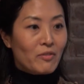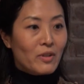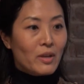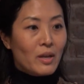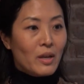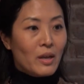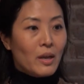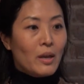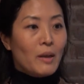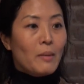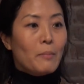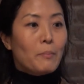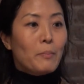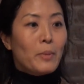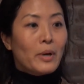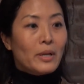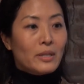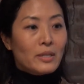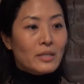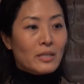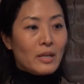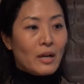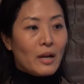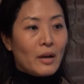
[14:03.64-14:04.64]
stuff,
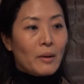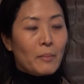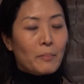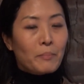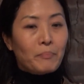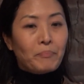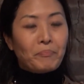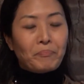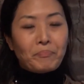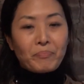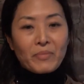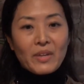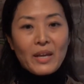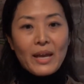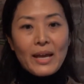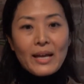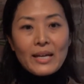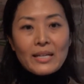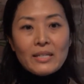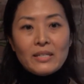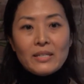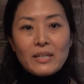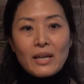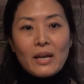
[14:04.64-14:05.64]
but
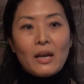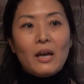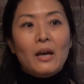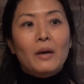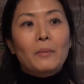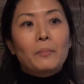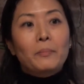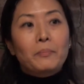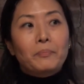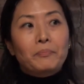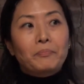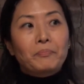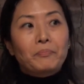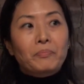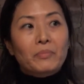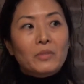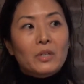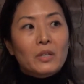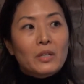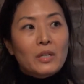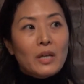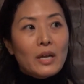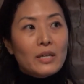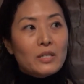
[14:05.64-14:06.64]
as a
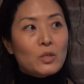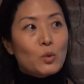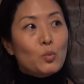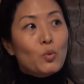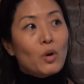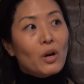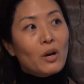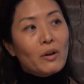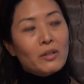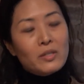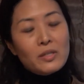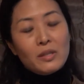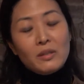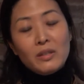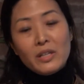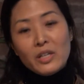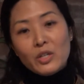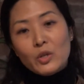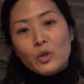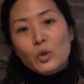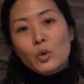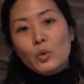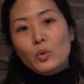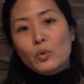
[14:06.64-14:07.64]

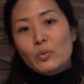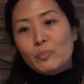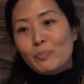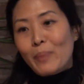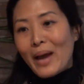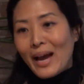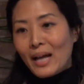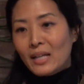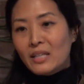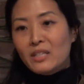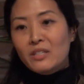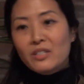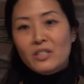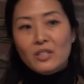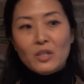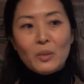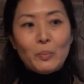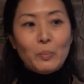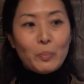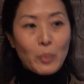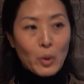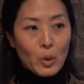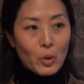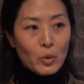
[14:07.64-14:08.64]
leader who's
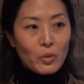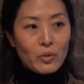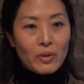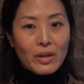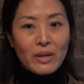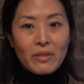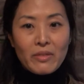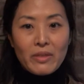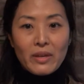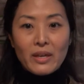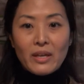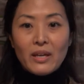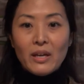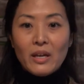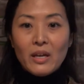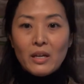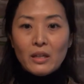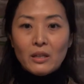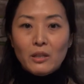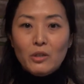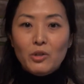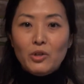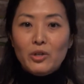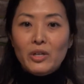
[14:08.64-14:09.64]
balancing the both, I think
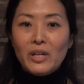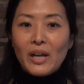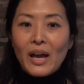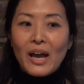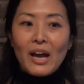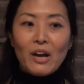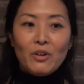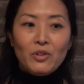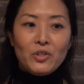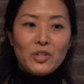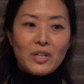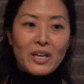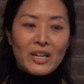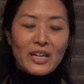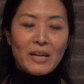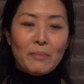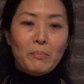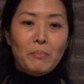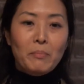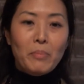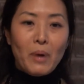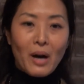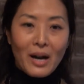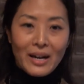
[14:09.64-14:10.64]
learning how to
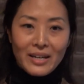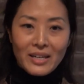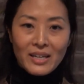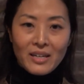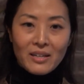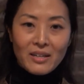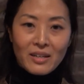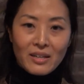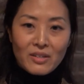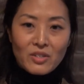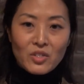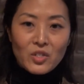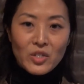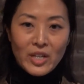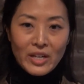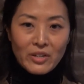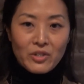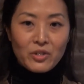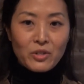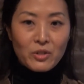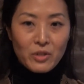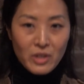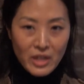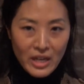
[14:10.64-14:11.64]
get embodied and
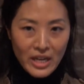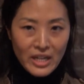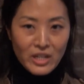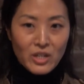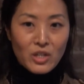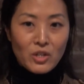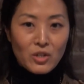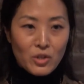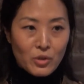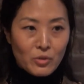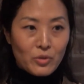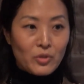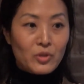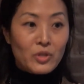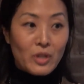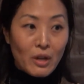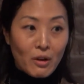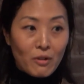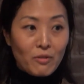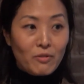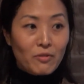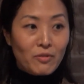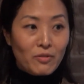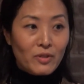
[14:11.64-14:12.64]
centered in
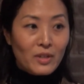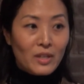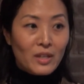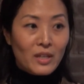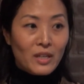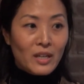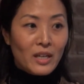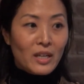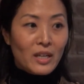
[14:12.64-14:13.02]
yourself